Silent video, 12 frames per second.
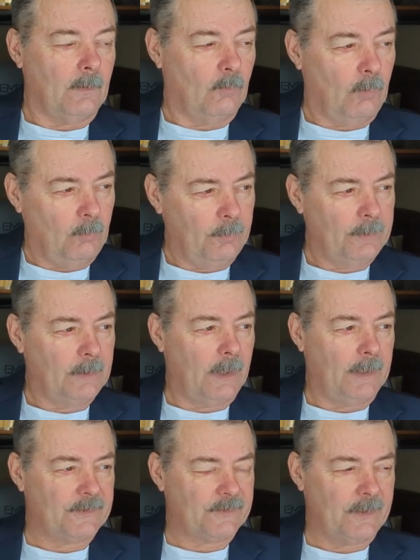What would
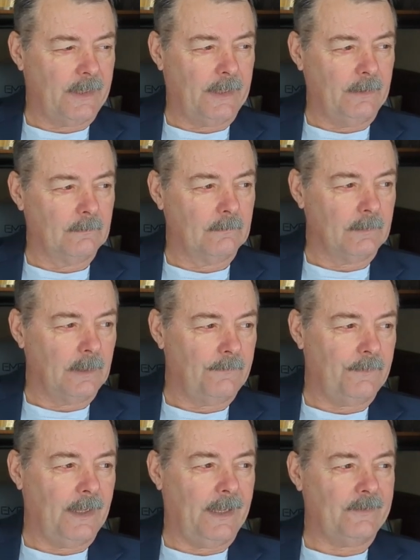God say
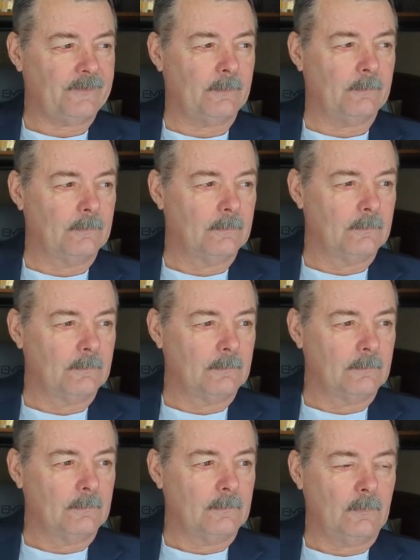if you asked him,
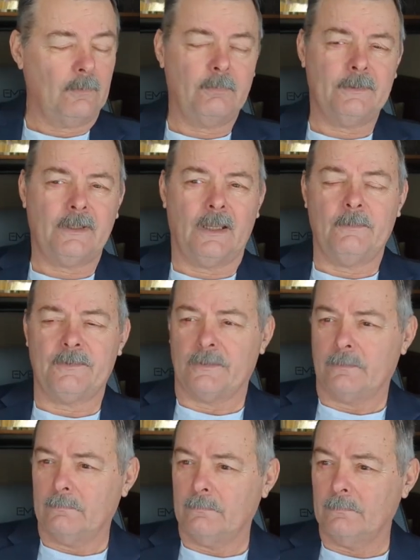Lord, what time is it?